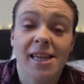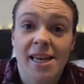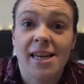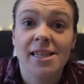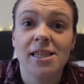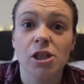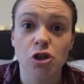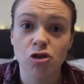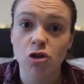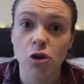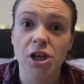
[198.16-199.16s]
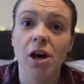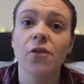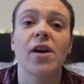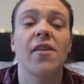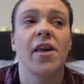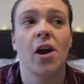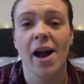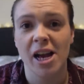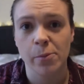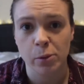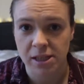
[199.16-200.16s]
is strong enough and they are
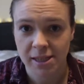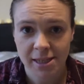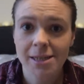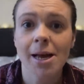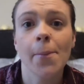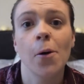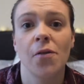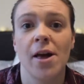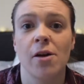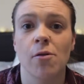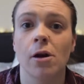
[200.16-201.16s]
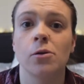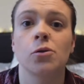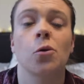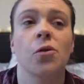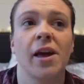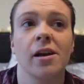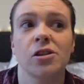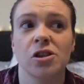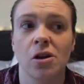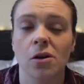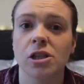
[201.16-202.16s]
able to sit up on their own, or they are
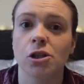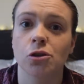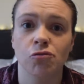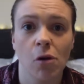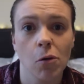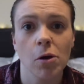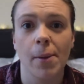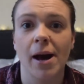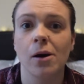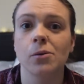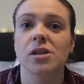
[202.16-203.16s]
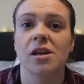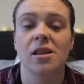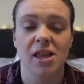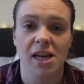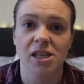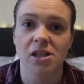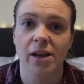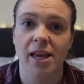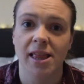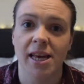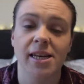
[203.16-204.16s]
starting to roll about and things
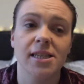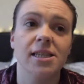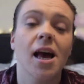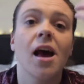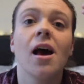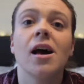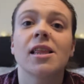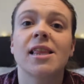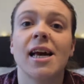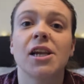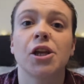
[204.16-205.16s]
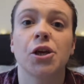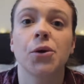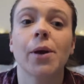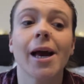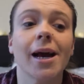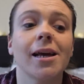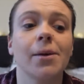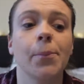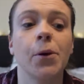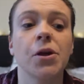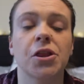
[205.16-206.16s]
like this, then you can
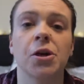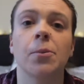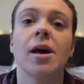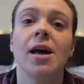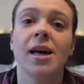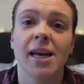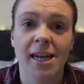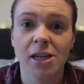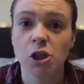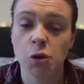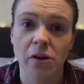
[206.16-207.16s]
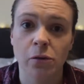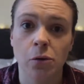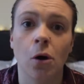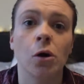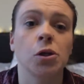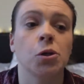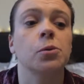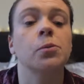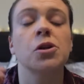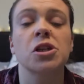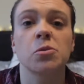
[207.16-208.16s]
put them in a travel cot. You can
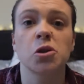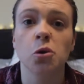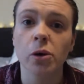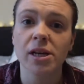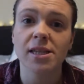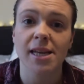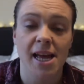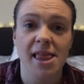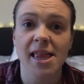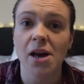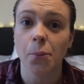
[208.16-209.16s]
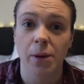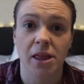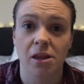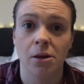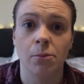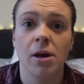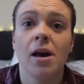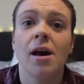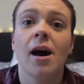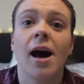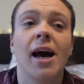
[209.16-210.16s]
put some toys in there with them,
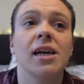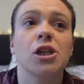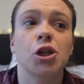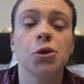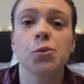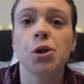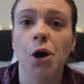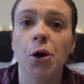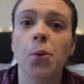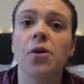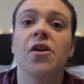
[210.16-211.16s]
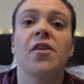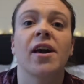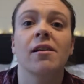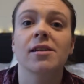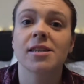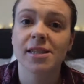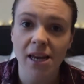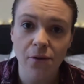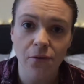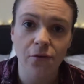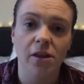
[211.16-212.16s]
and you know that they are
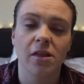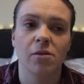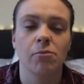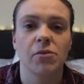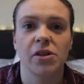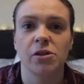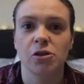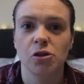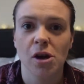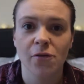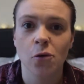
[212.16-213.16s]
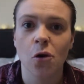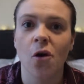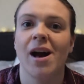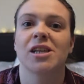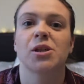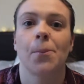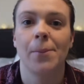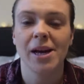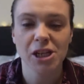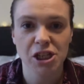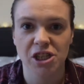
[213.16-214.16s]
safe. The travel cot has
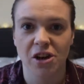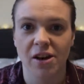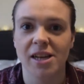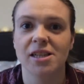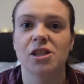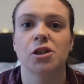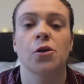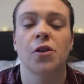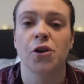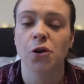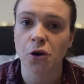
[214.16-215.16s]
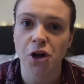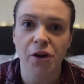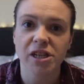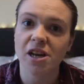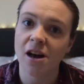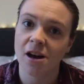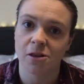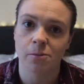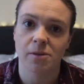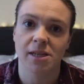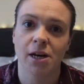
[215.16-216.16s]
mesh sides, so they're not going to hurt
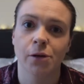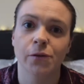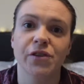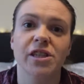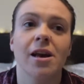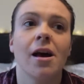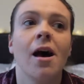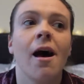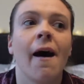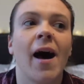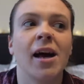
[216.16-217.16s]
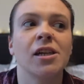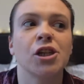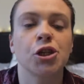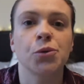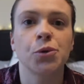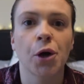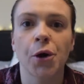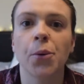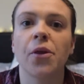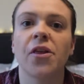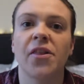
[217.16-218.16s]
themselves, and you
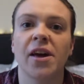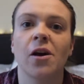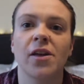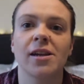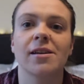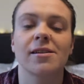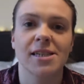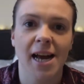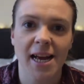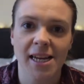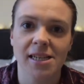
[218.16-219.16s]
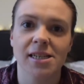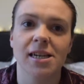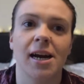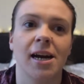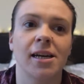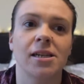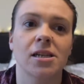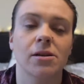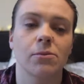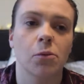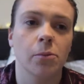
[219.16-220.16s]
know that they are then contained, and
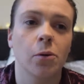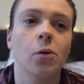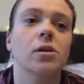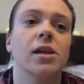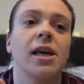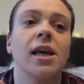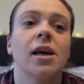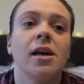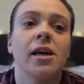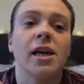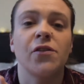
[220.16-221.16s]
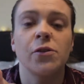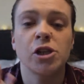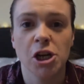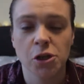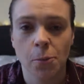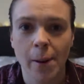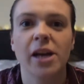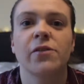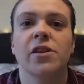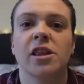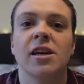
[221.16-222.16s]
more importantly, if you turn your
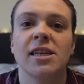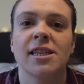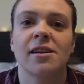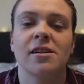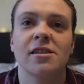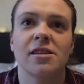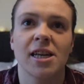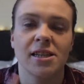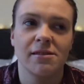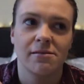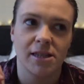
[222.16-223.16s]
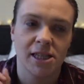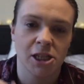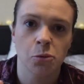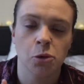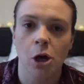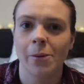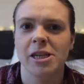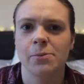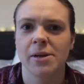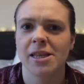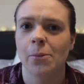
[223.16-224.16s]
back for 30 seconds, they're still going
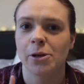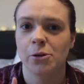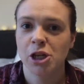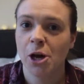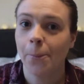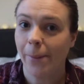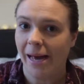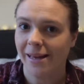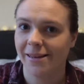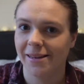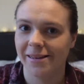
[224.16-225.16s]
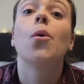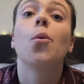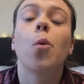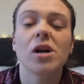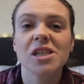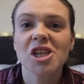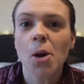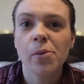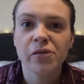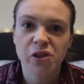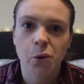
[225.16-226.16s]
to be there when you turn back. One
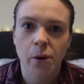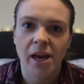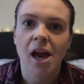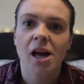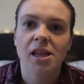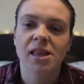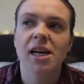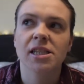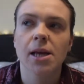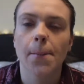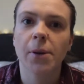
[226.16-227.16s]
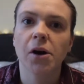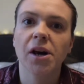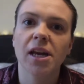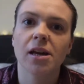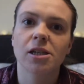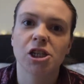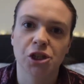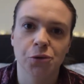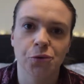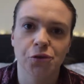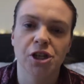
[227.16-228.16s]
type of toy that my
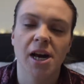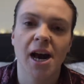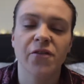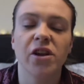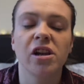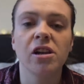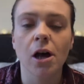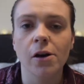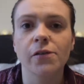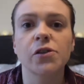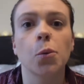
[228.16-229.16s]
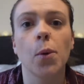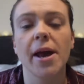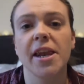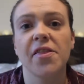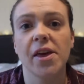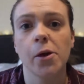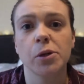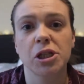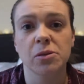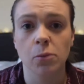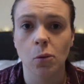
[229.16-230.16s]
children have loved when they were
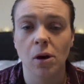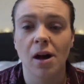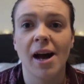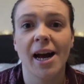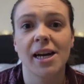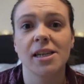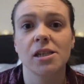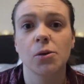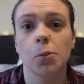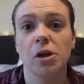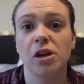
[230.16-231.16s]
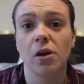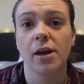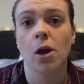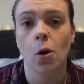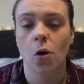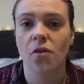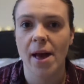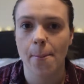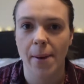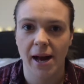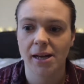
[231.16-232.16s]
smaller and were lying on their
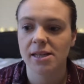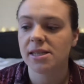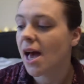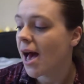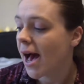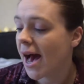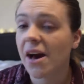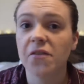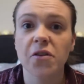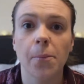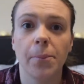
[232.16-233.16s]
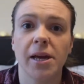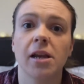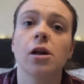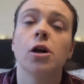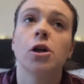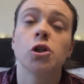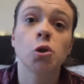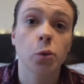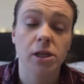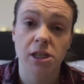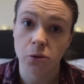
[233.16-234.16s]
backs have been
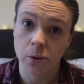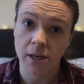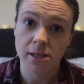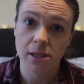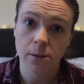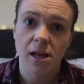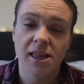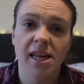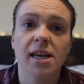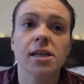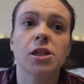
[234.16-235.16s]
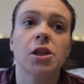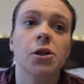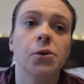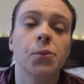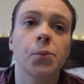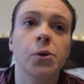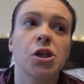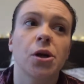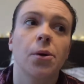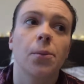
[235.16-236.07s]
noisy toys. Things that would